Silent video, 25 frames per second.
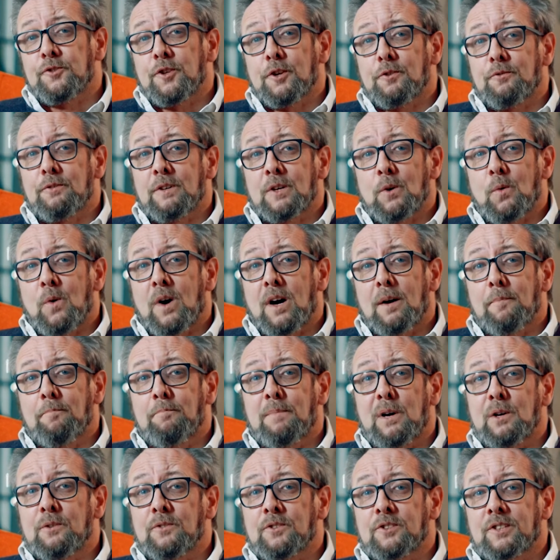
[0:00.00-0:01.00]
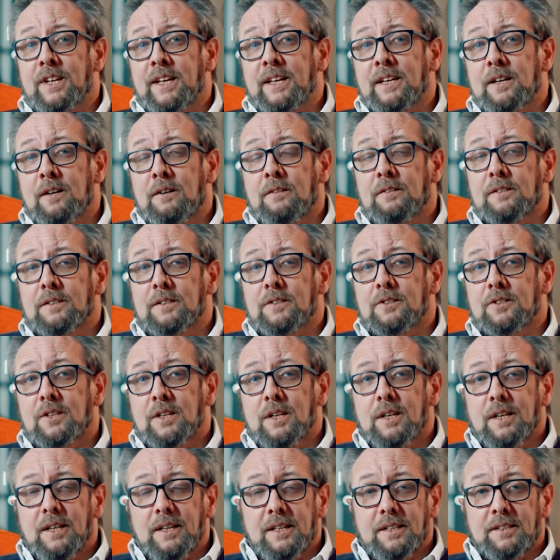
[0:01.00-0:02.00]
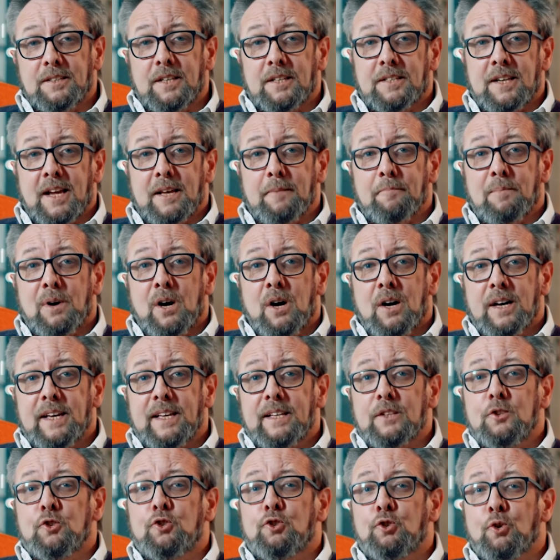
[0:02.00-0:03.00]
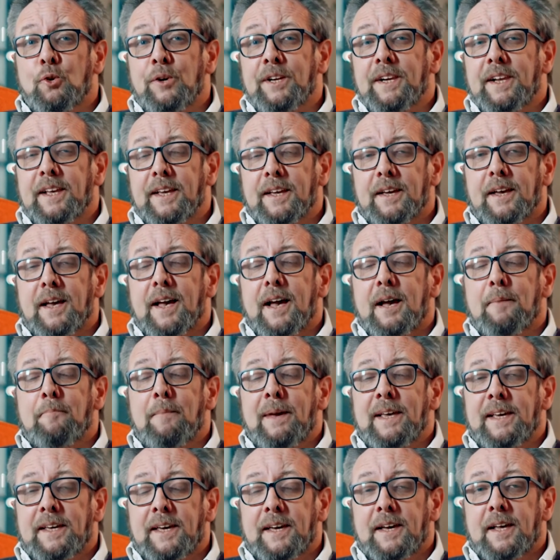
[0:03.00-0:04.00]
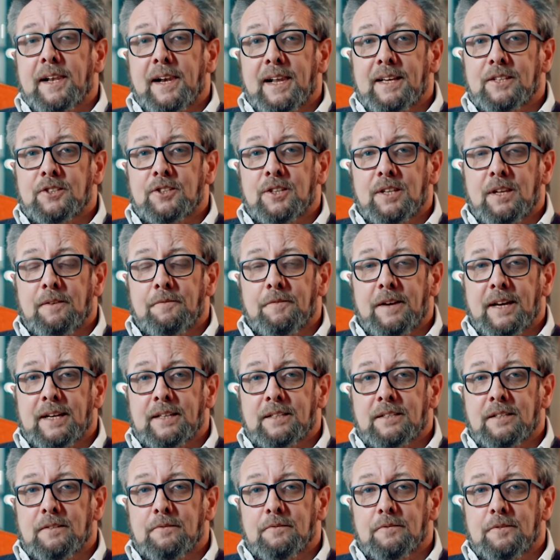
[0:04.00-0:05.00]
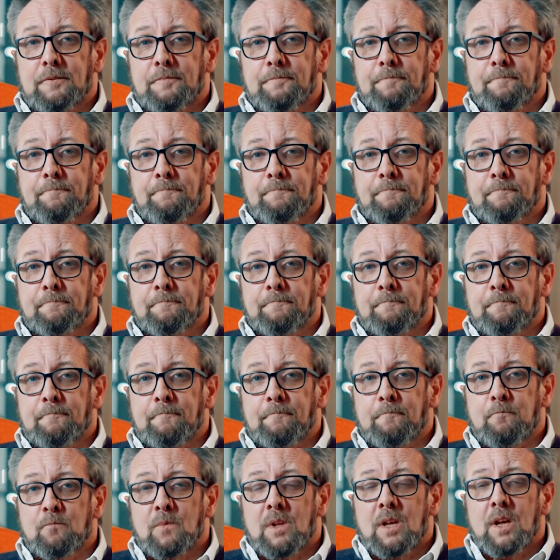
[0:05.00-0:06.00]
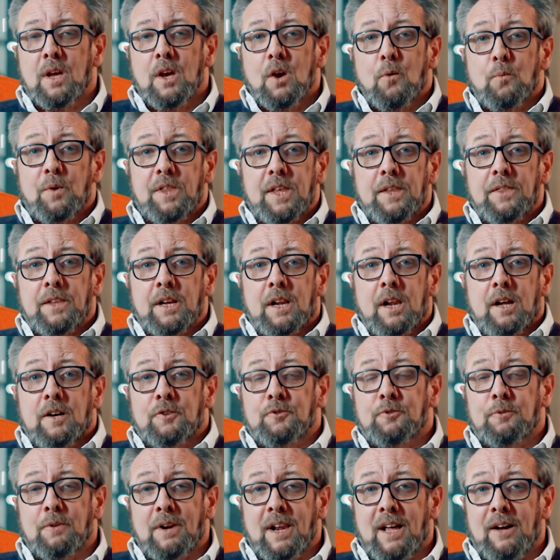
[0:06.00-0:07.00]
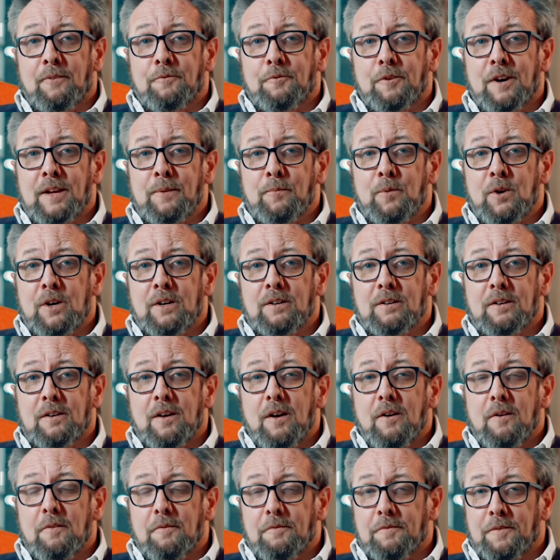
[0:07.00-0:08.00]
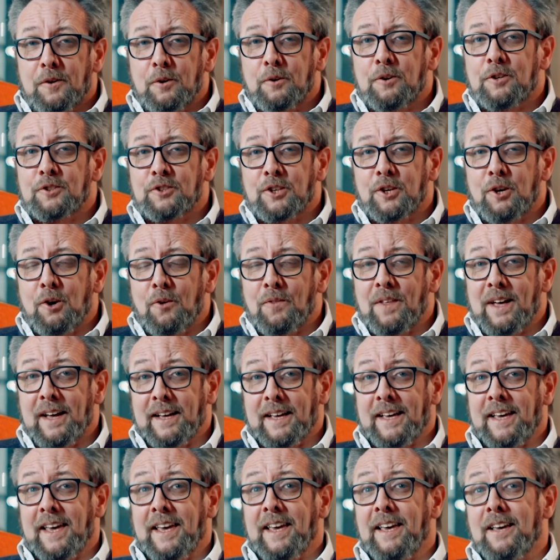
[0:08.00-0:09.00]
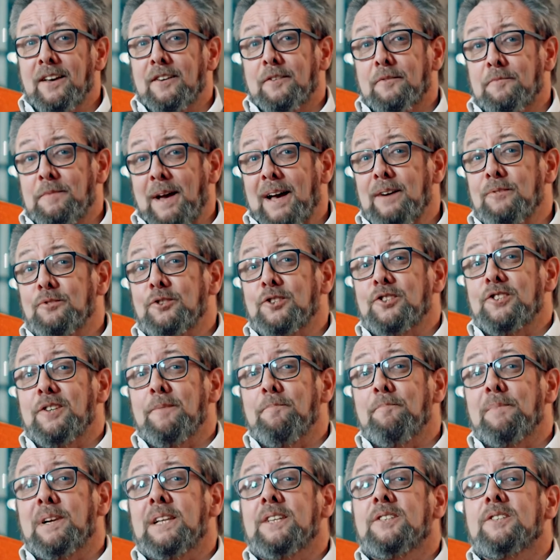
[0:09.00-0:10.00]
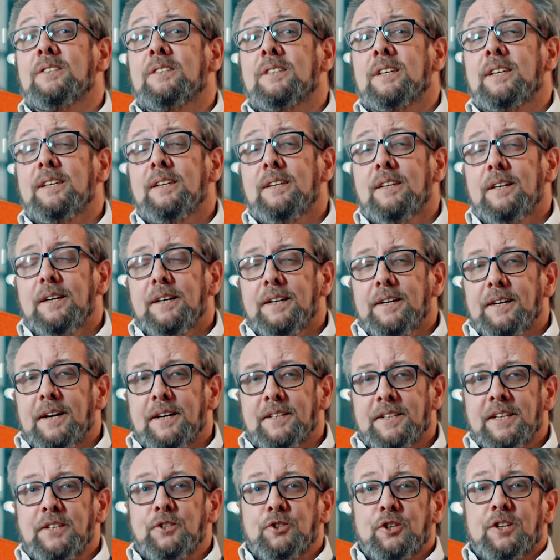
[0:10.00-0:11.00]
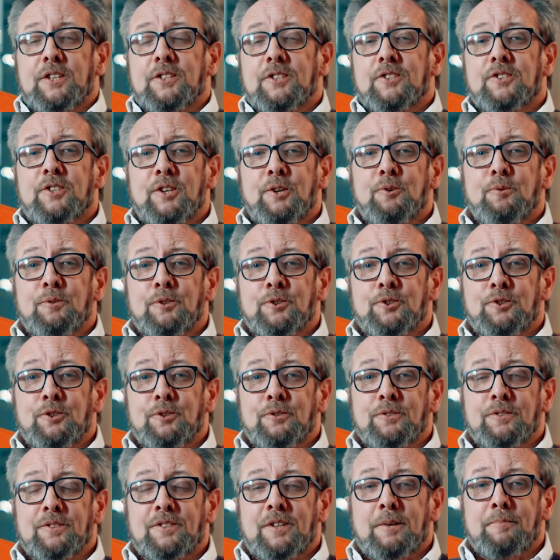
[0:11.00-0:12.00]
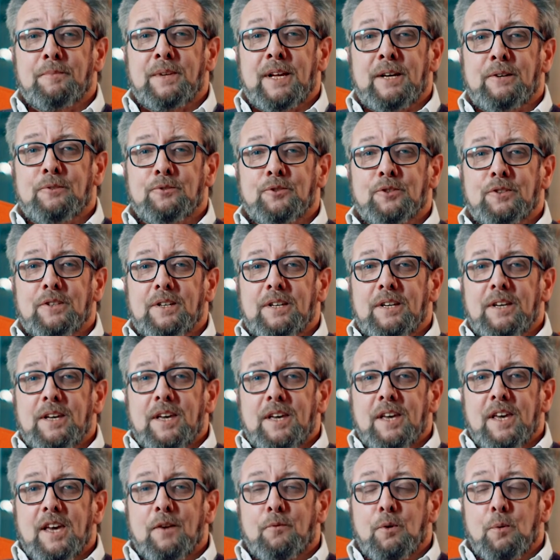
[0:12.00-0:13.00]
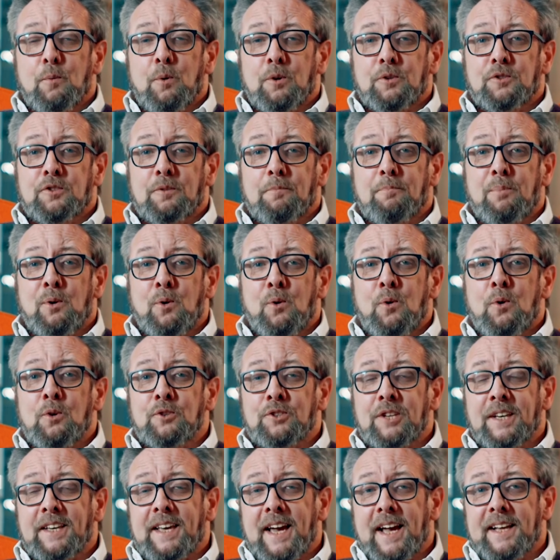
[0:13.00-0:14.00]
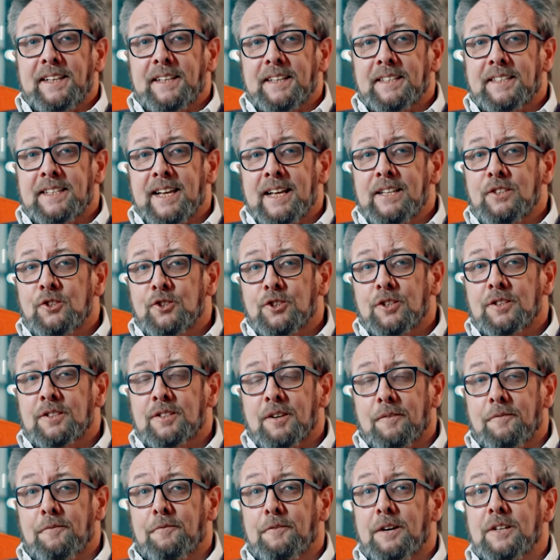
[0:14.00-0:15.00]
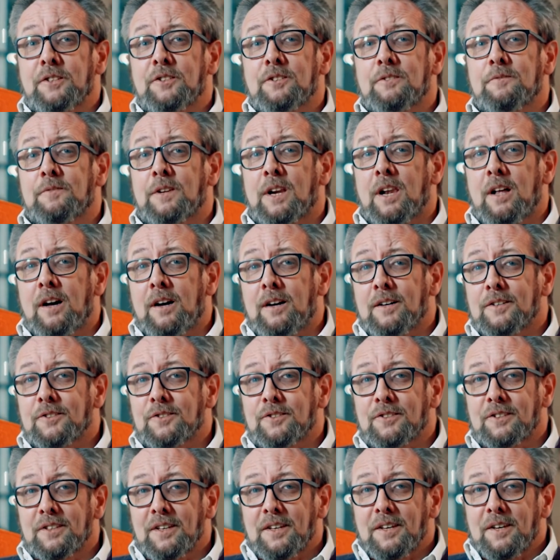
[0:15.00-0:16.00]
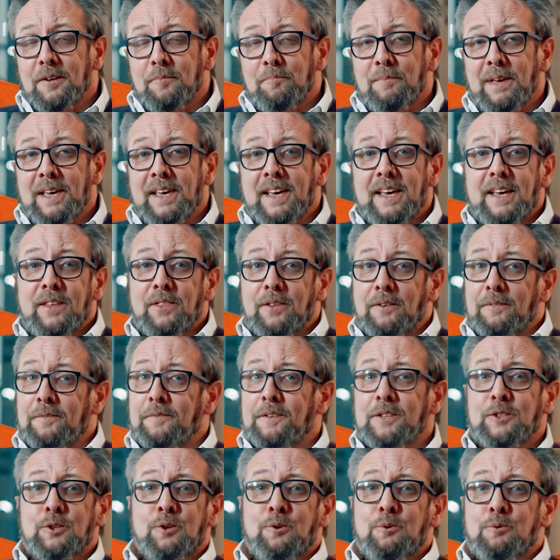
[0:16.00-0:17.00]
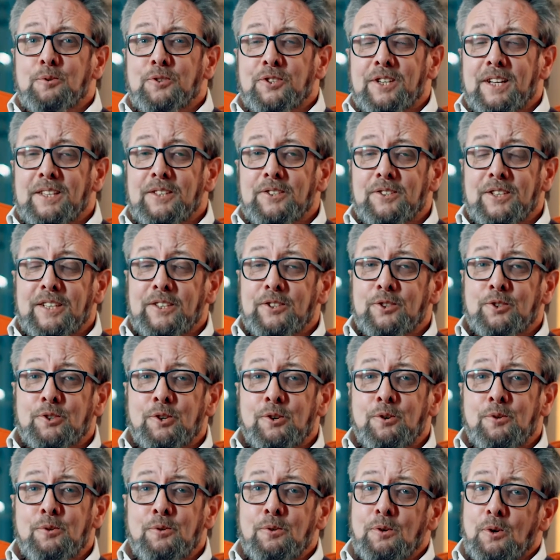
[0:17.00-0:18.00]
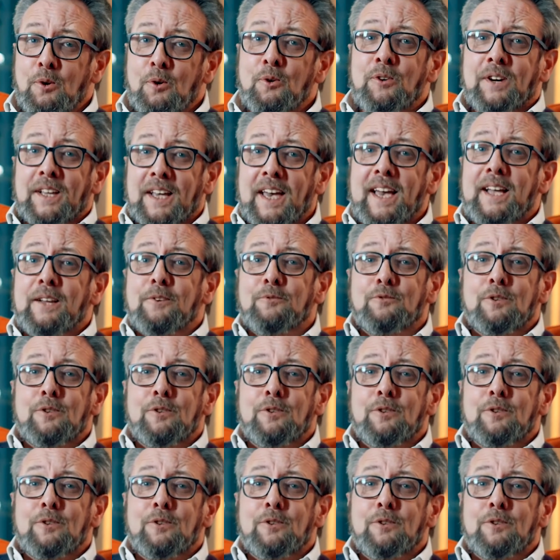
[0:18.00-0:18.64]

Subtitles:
that require both stakeholders to take part in joining and making a lesson effective. Within the Classroom Cloud framework, focusing on that key about simplicity, a teacher can see all the student thumbnails. If we want to pause and gain attention to front of class, be it in the physical sense in school or again